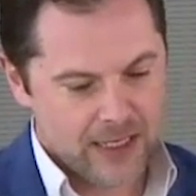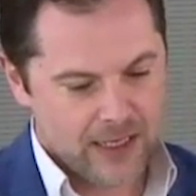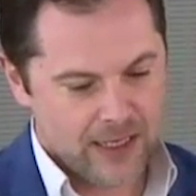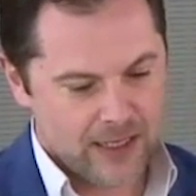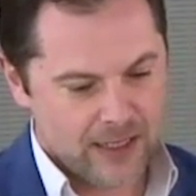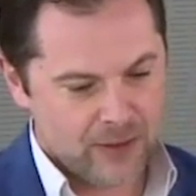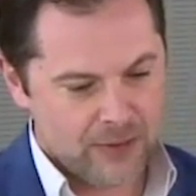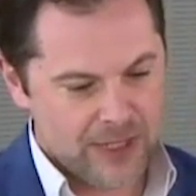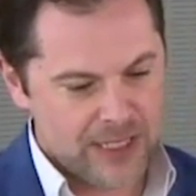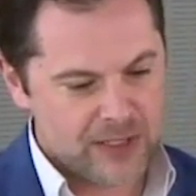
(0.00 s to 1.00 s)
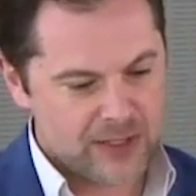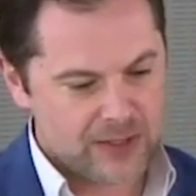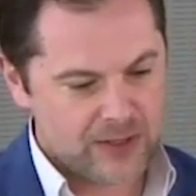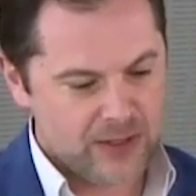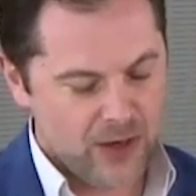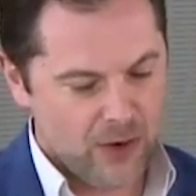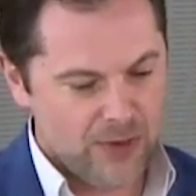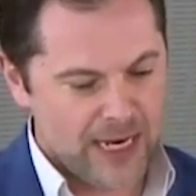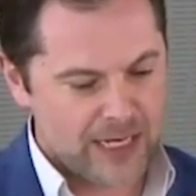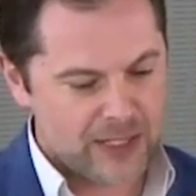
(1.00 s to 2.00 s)
this go
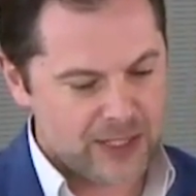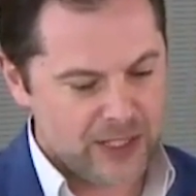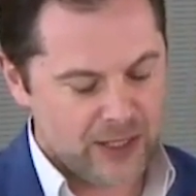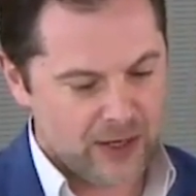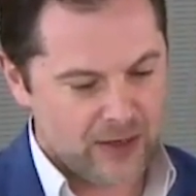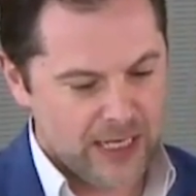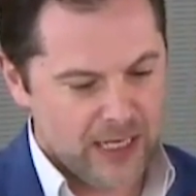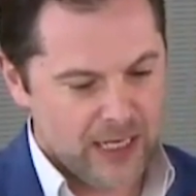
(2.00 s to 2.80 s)
next year,